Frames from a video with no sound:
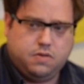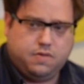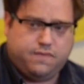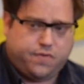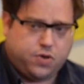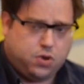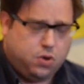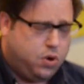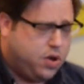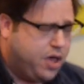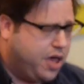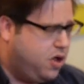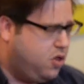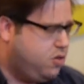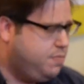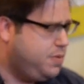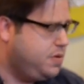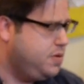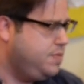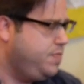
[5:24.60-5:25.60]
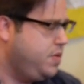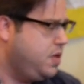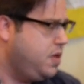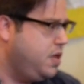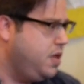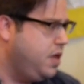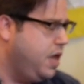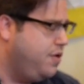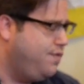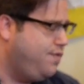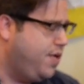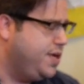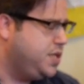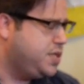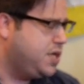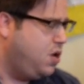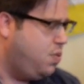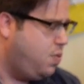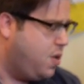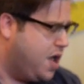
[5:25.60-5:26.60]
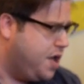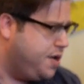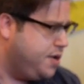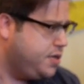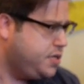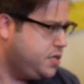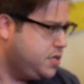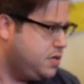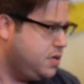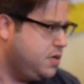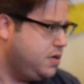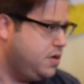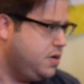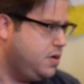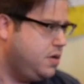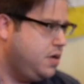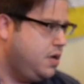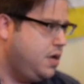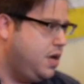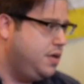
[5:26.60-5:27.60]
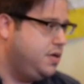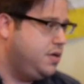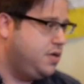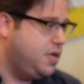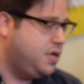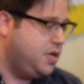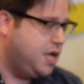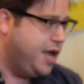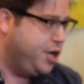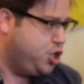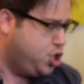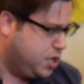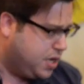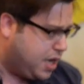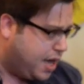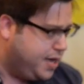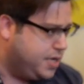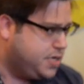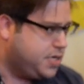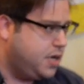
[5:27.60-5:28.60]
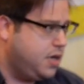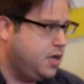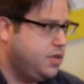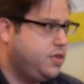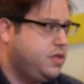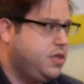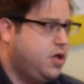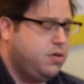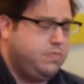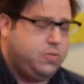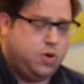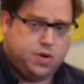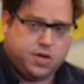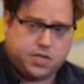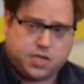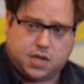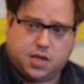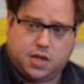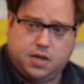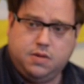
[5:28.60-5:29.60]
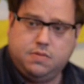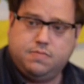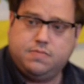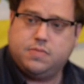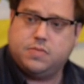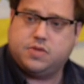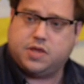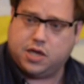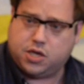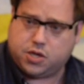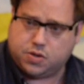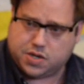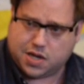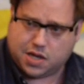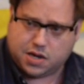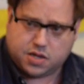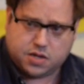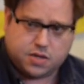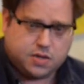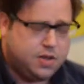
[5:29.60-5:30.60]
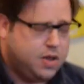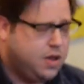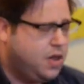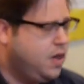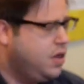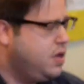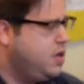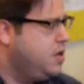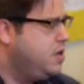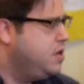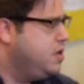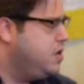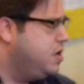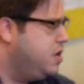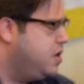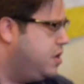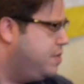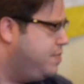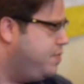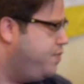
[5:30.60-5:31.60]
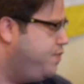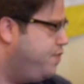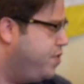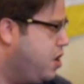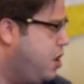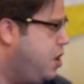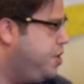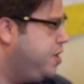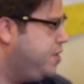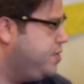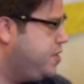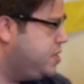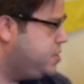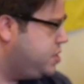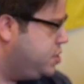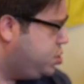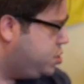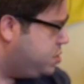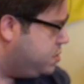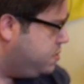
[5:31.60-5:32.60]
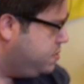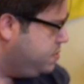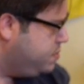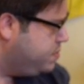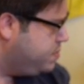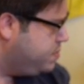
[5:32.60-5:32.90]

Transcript: for your help in raising awareness and educating the community, thank you, Dalai, regarding this issue.